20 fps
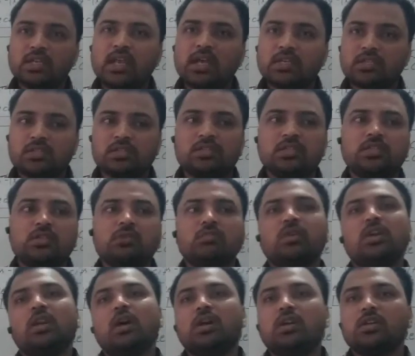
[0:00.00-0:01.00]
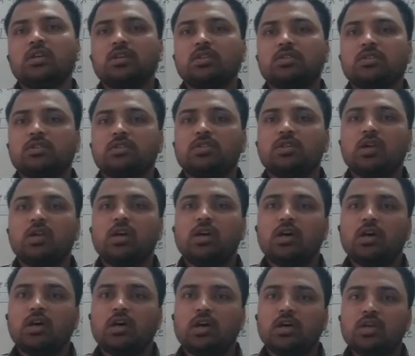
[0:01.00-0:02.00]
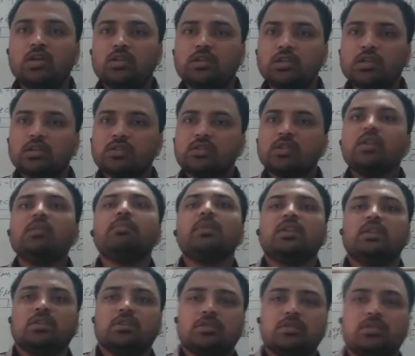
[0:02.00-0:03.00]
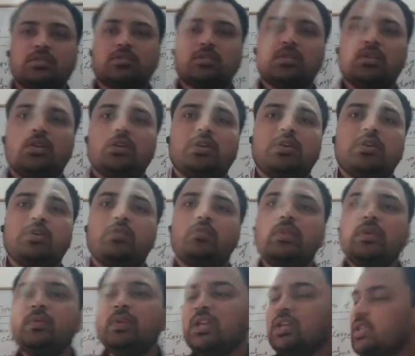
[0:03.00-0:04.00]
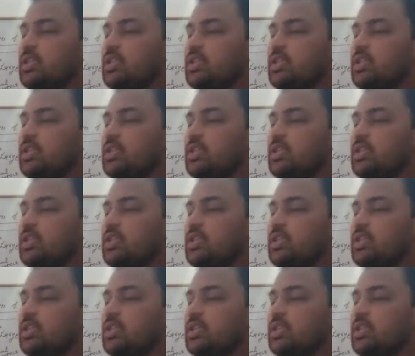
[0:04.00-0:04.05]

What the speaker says: electricity will occur in the three methods we will